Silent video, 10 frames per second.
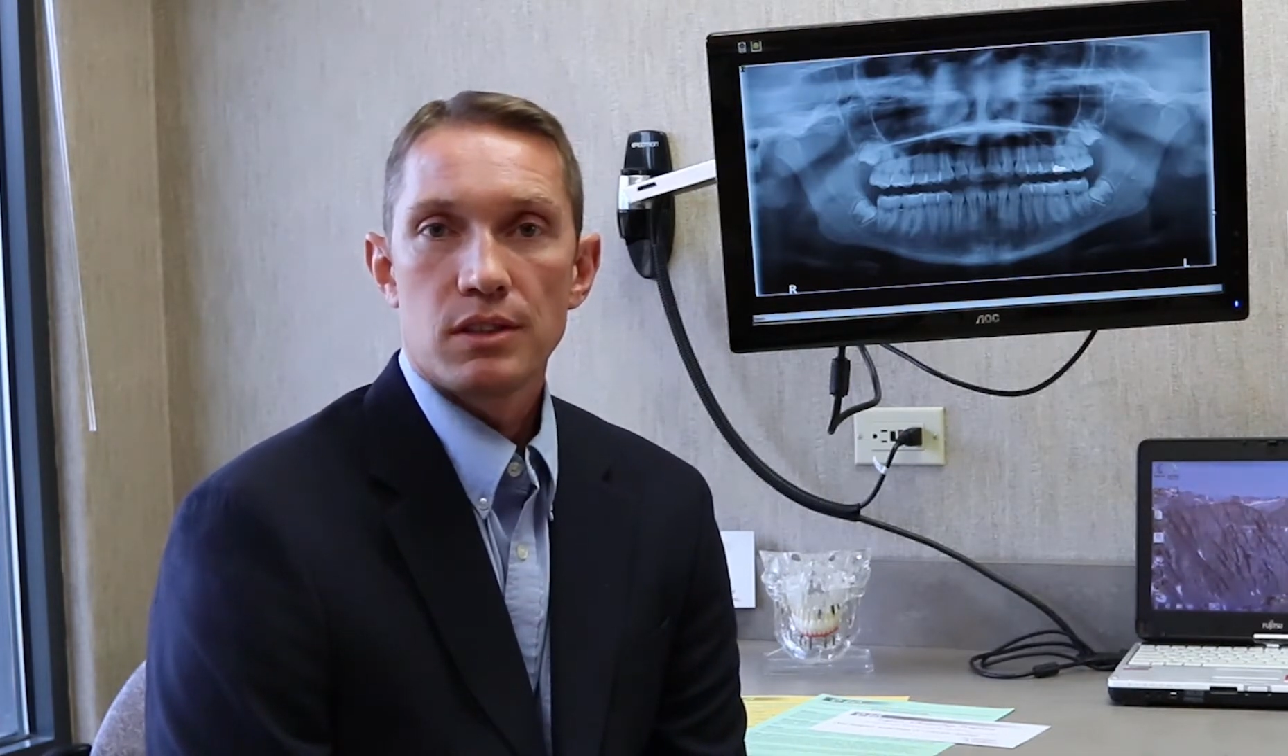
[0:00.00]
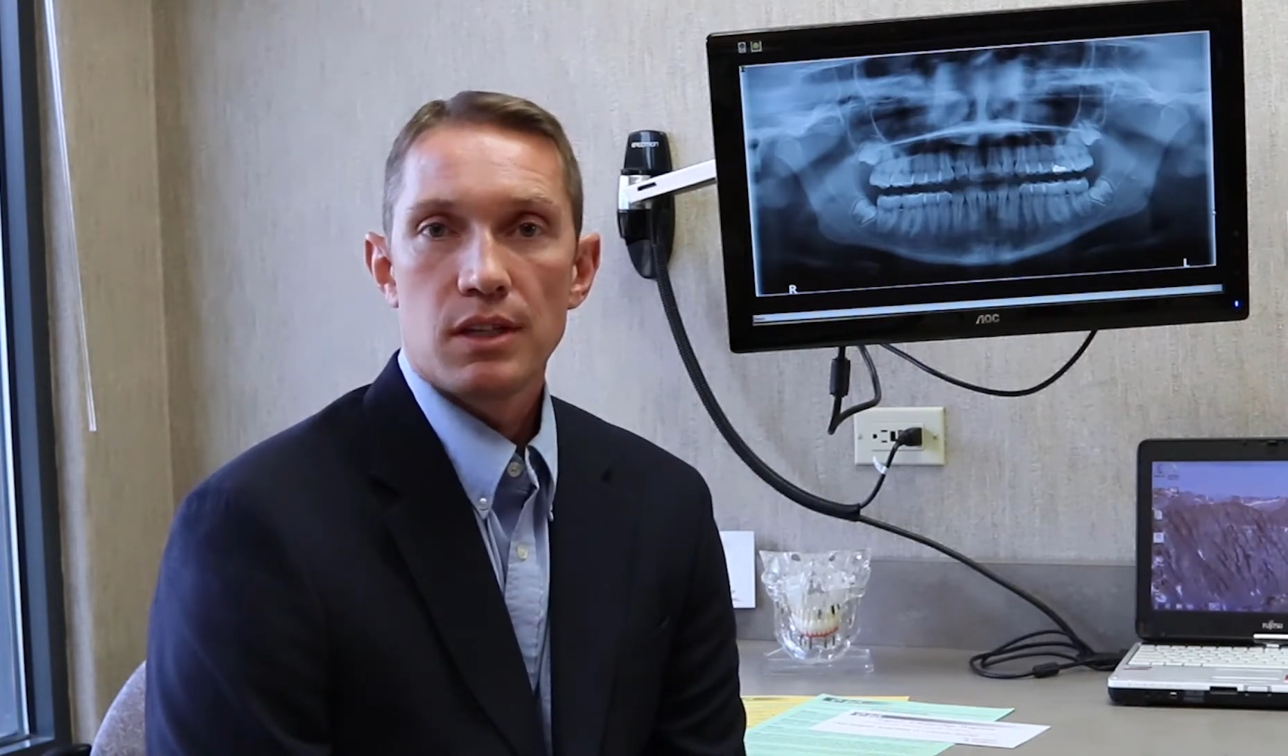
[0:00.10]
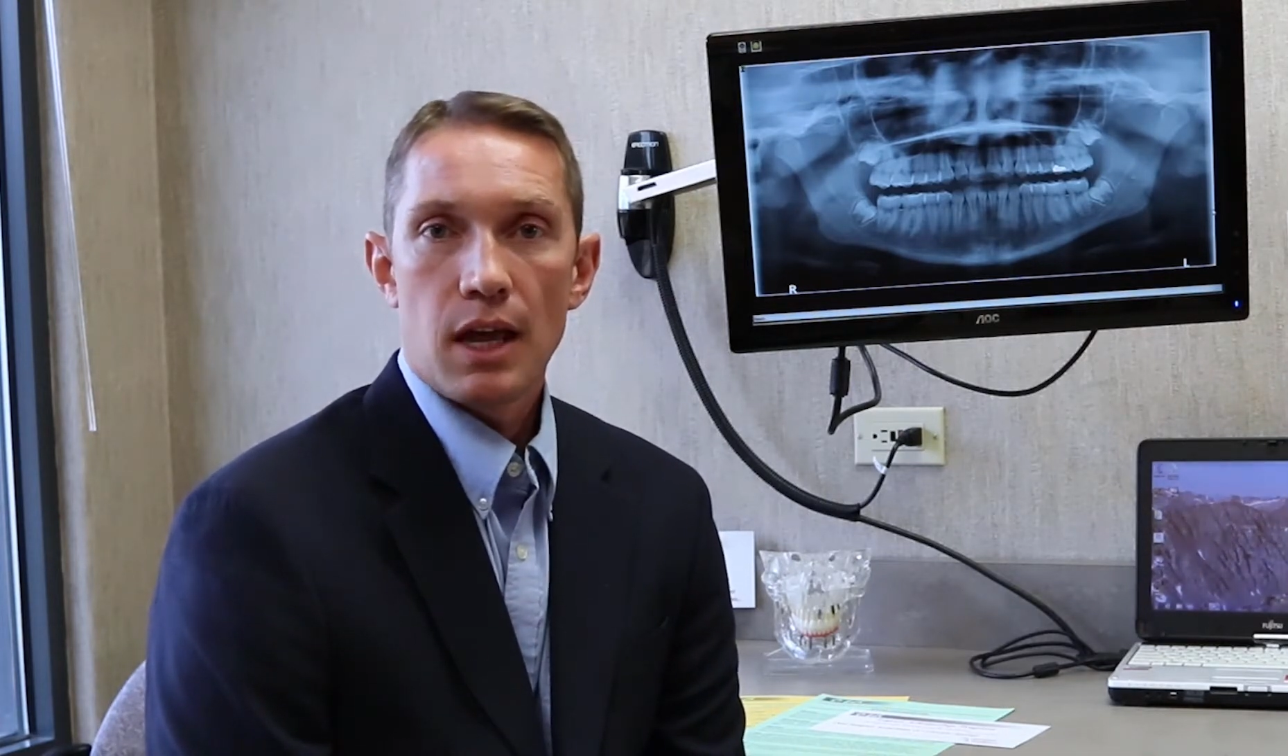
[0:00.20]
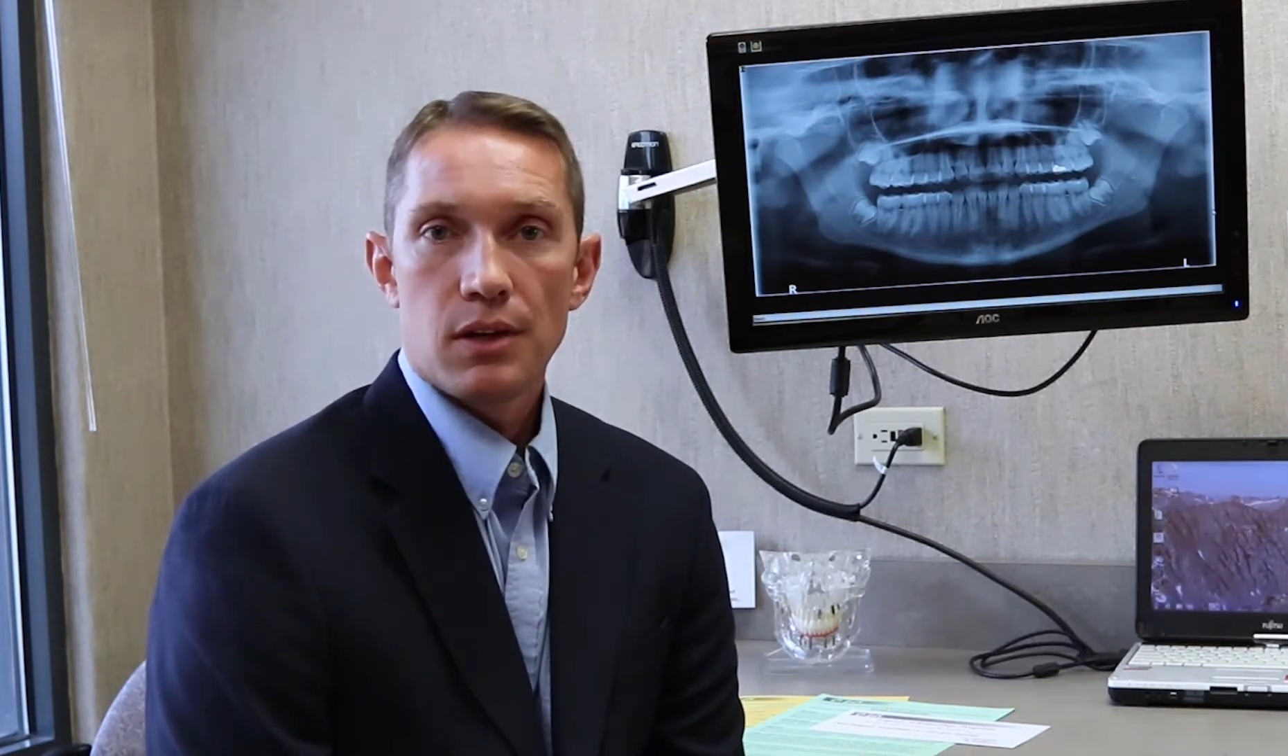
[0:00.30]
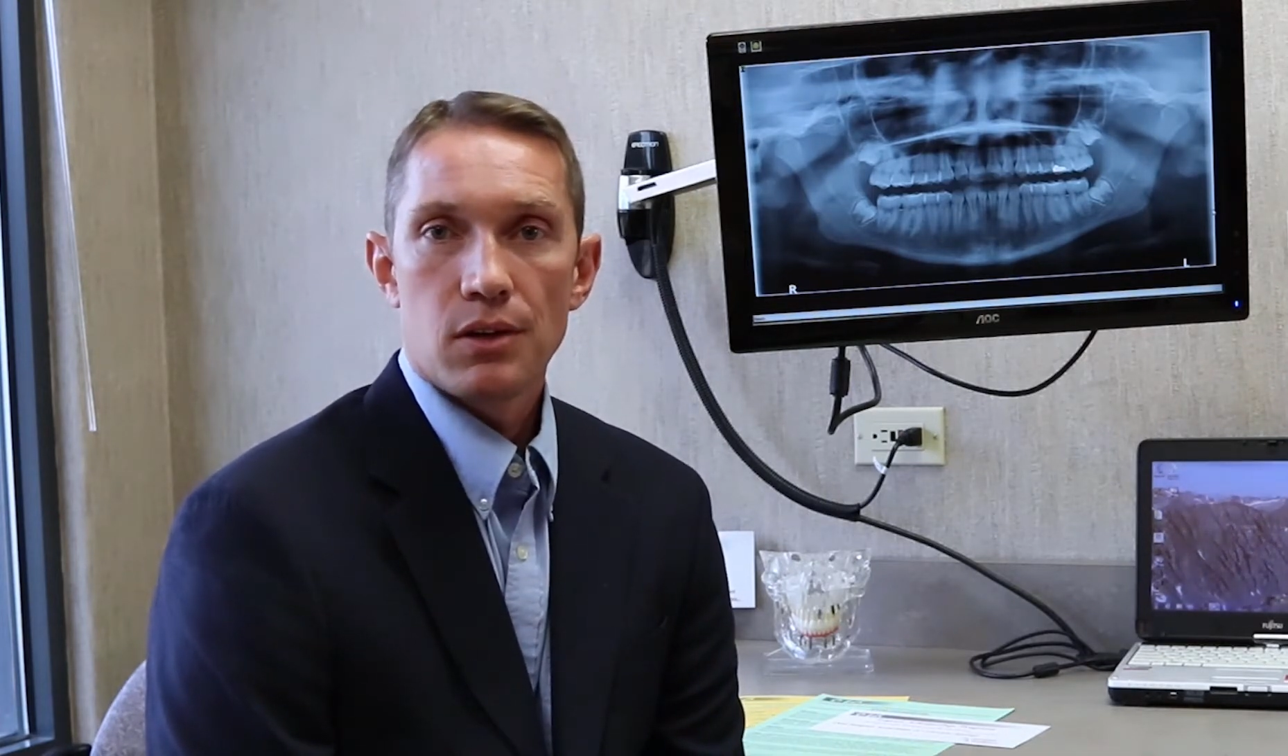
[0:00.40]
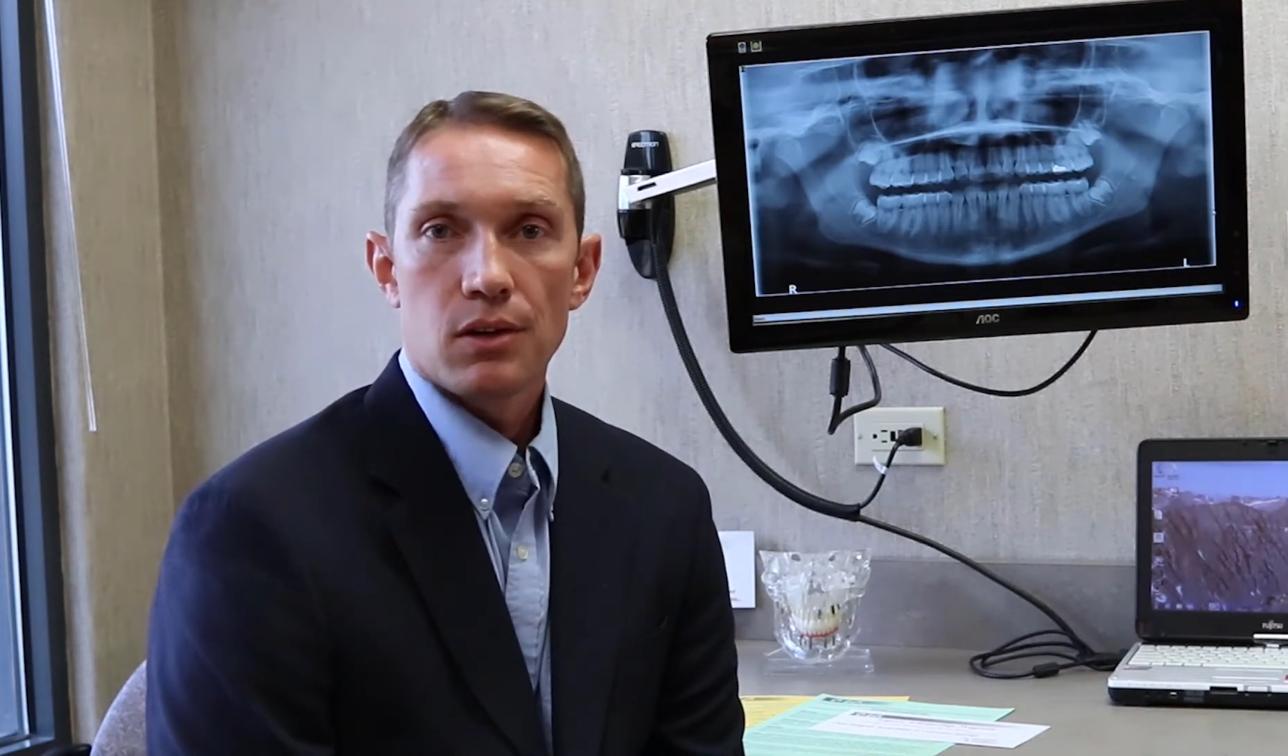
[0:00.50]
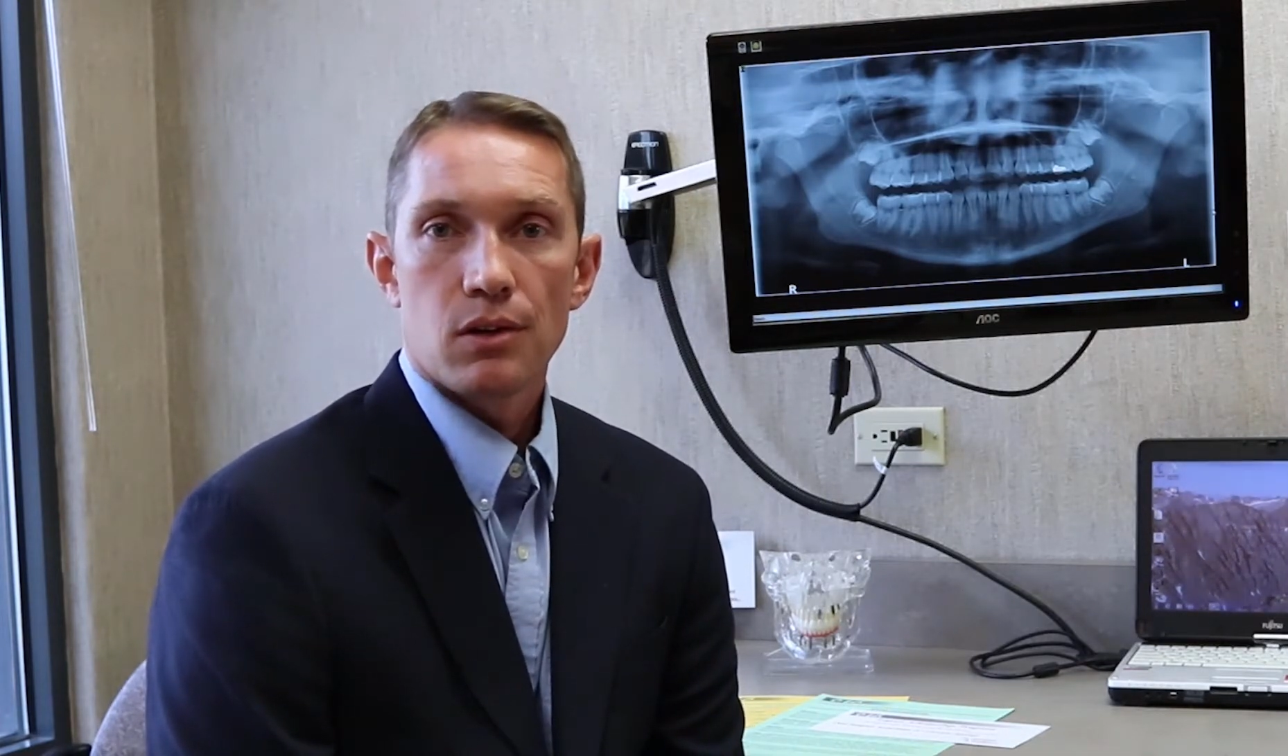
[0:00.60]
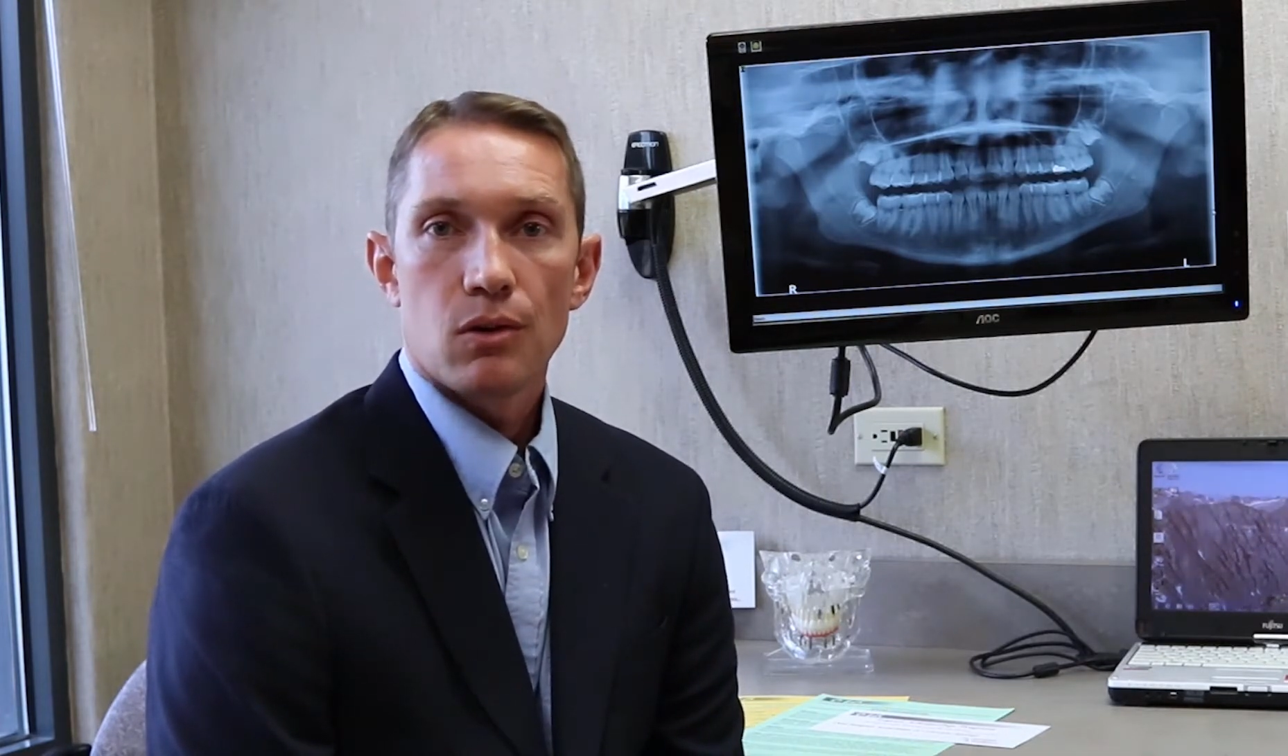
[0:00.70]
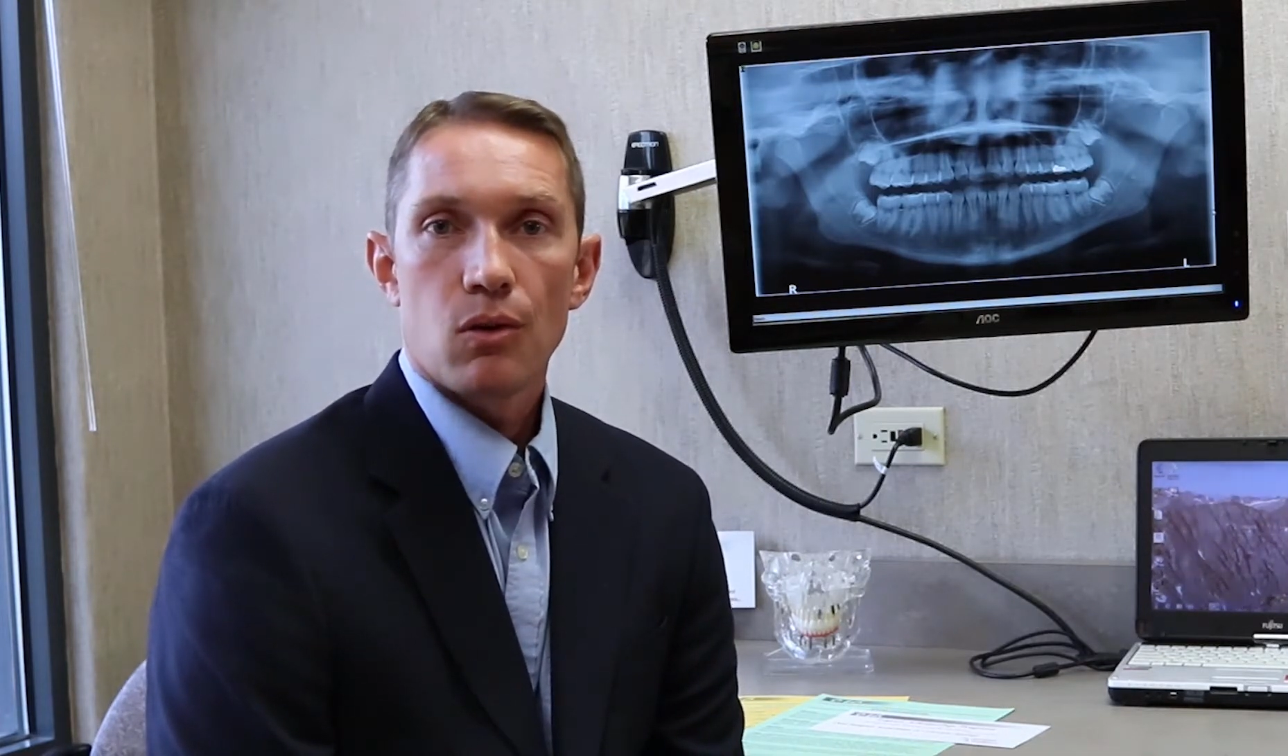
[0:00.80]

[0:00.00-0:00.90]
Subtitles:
tender